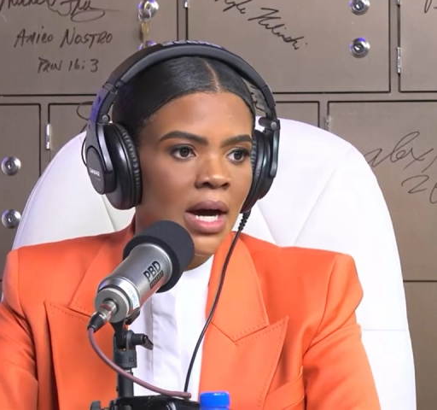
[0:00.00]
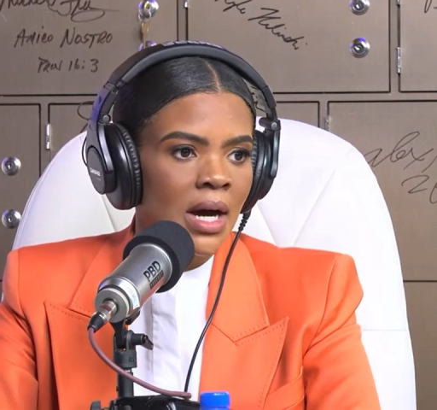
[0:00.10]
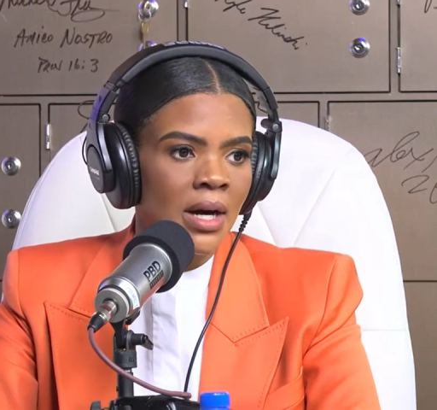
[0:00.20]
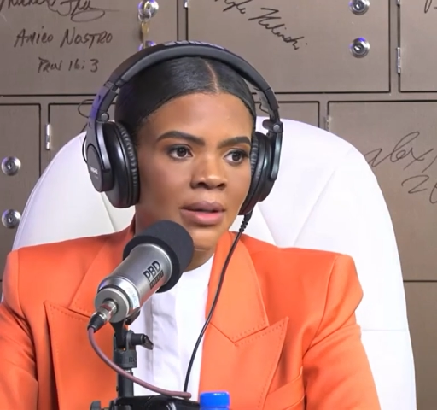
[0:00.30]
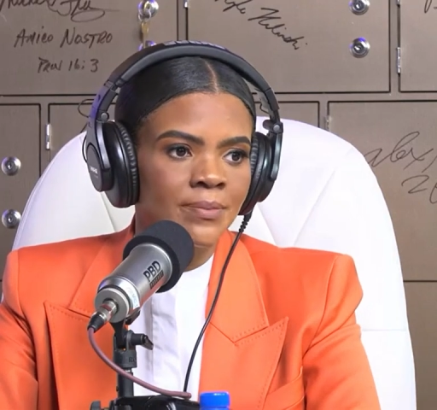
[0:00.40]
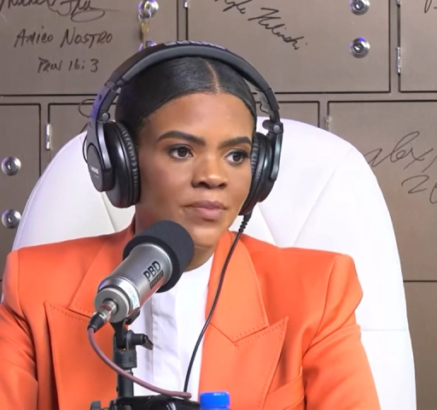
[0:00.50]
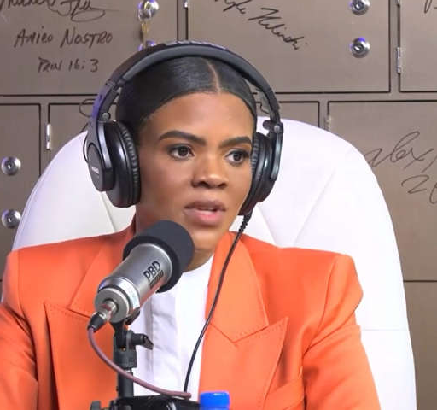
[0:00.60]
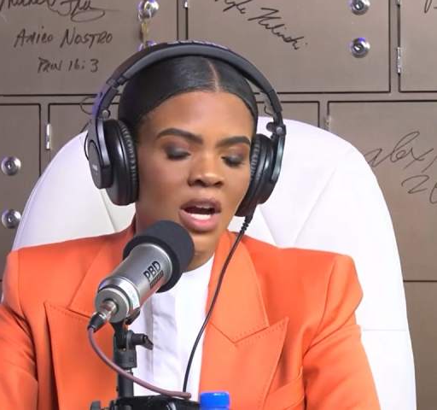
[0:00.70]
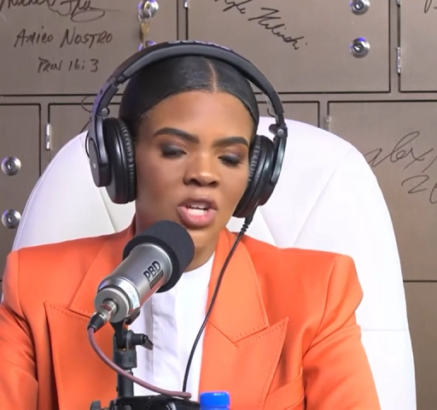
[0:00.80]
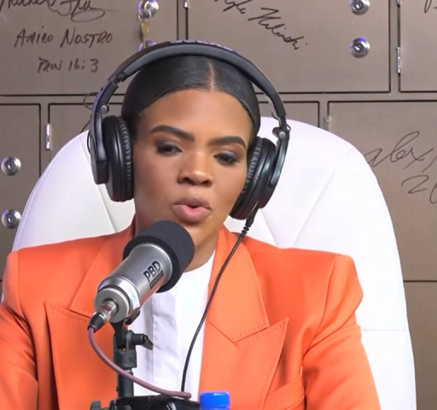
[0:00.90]

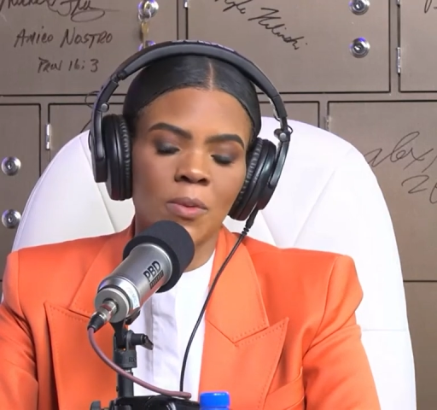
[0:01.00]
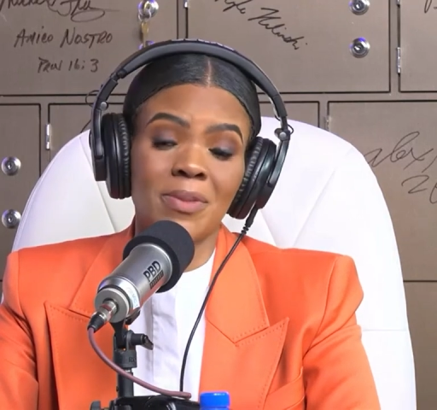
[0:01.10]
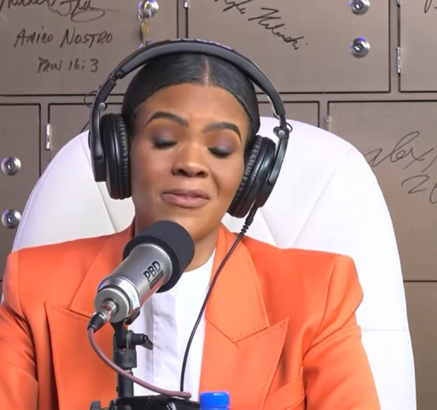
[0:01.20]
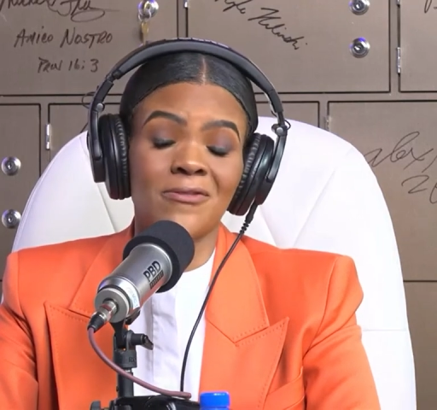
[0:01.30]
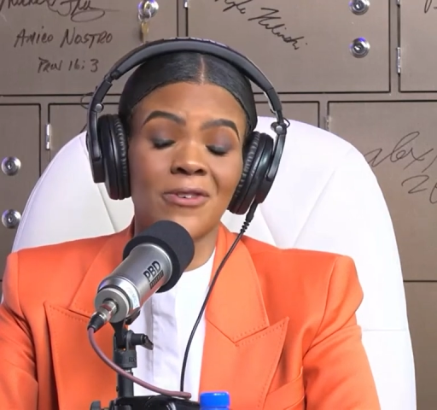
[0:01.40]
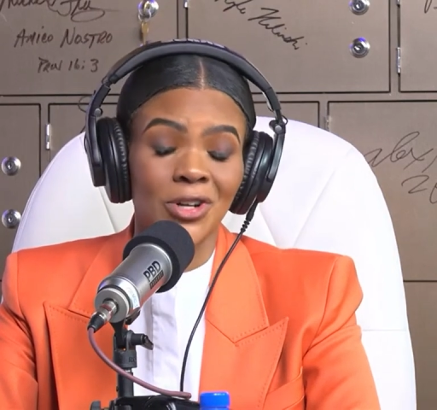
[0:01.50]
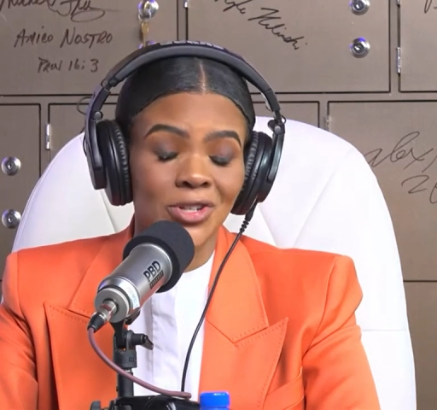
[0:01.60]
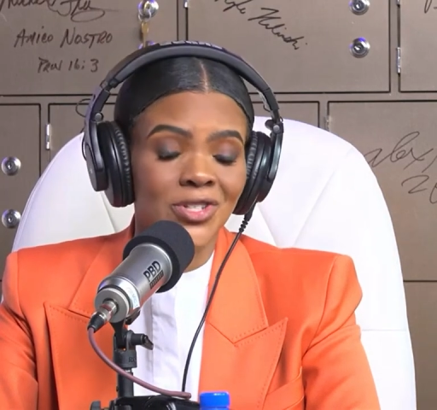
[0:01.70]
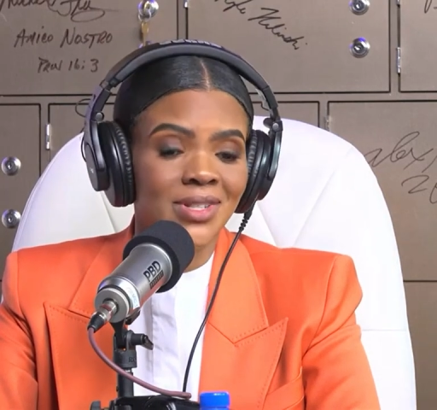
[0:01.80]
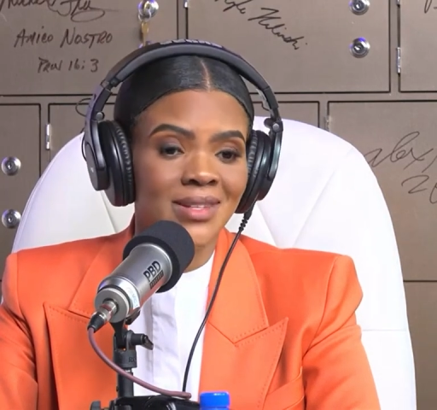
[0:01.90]
Gosh, what would be
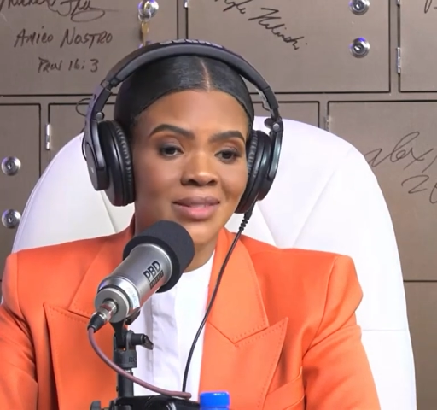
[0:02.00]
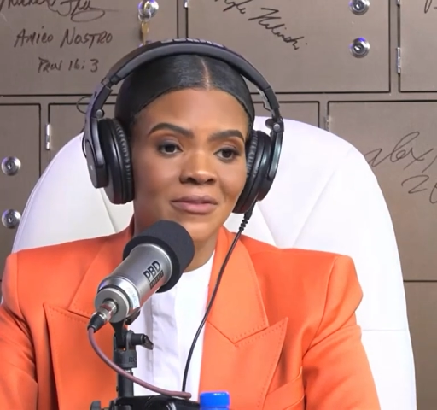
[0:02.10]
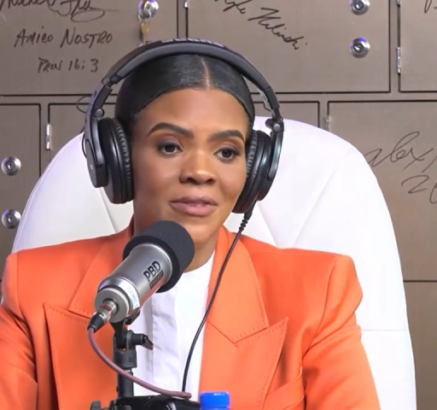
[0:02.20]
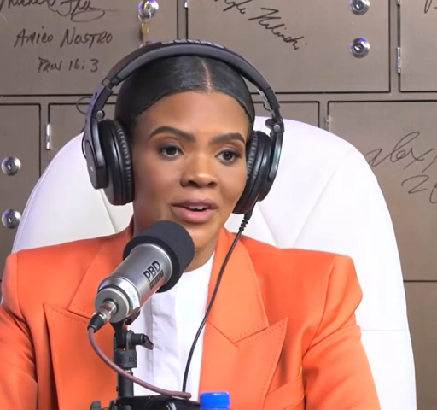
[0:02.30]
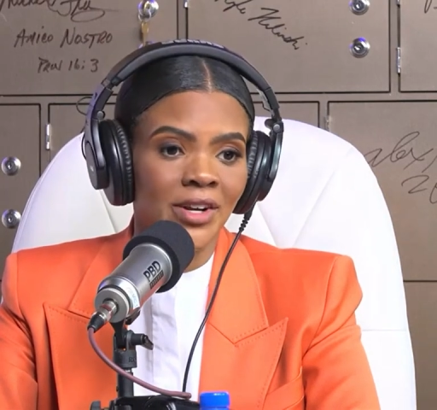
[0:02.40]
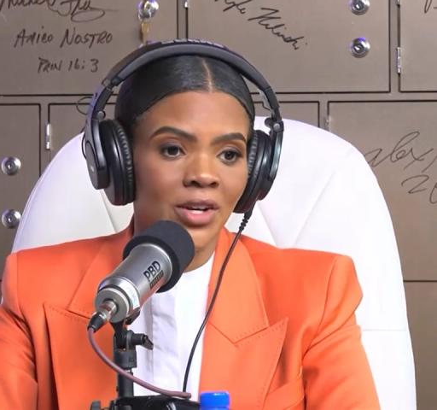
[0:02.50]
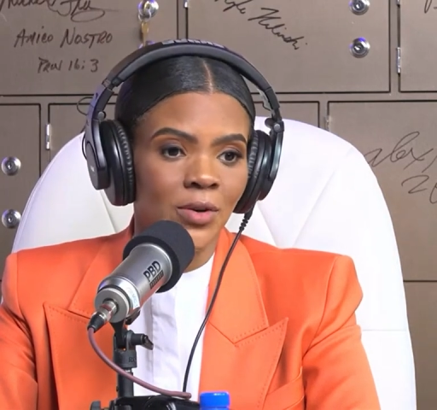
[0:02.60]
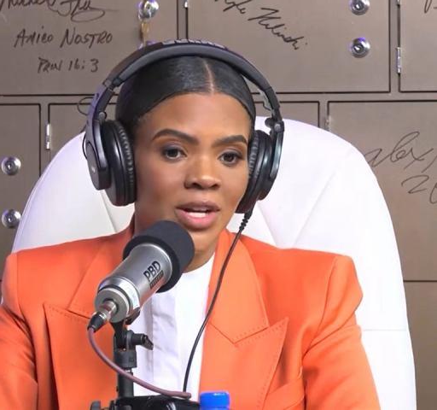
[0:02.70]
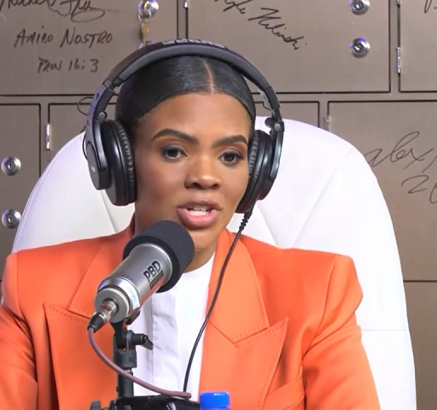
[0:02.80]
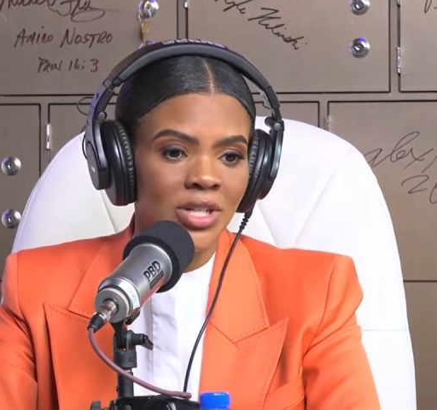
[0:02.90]
first? That's a very good
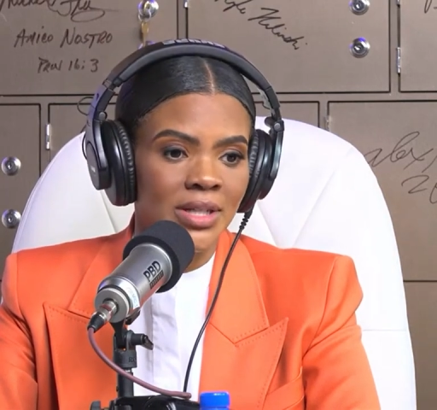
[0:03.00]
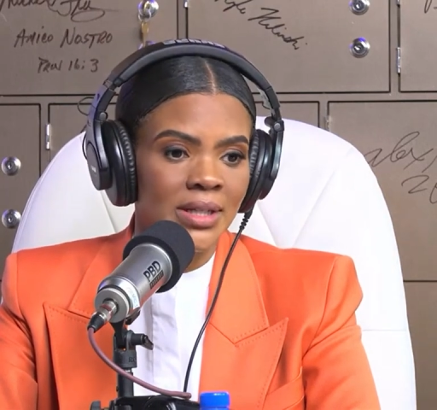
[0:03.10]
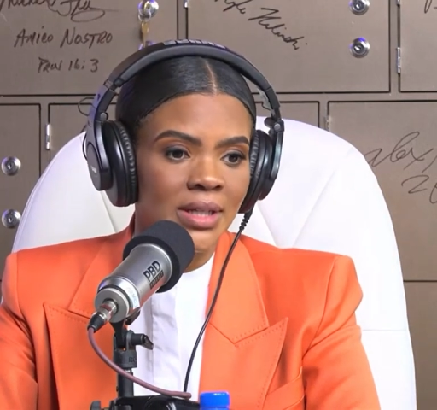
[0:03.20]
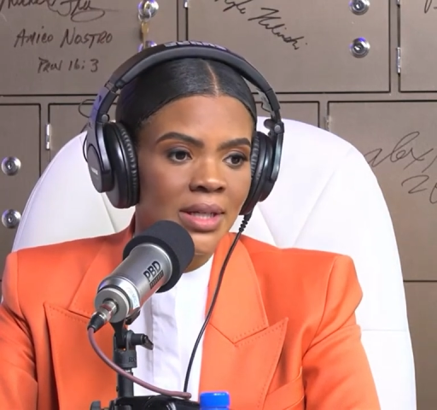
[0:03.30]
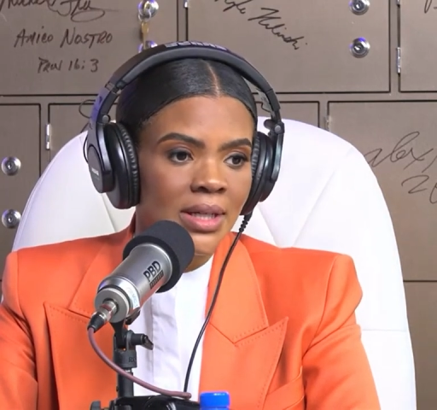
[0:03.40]
question.